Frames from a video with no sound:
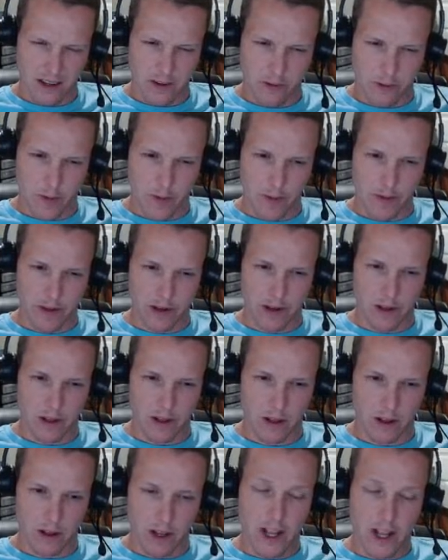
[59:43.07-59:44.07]
the
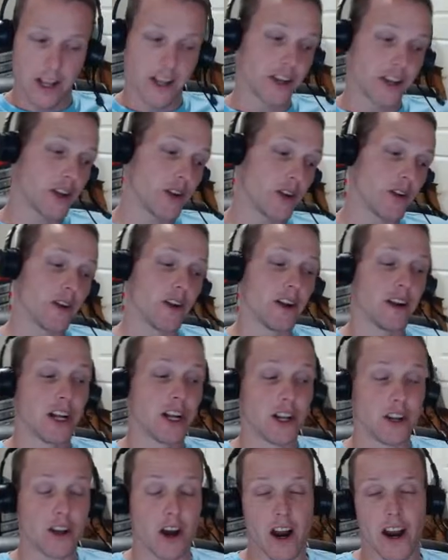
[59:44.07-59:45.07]
claw? Dude,
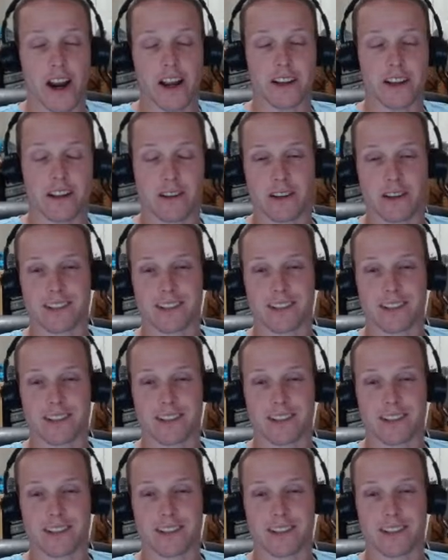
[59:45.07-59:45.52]
alright.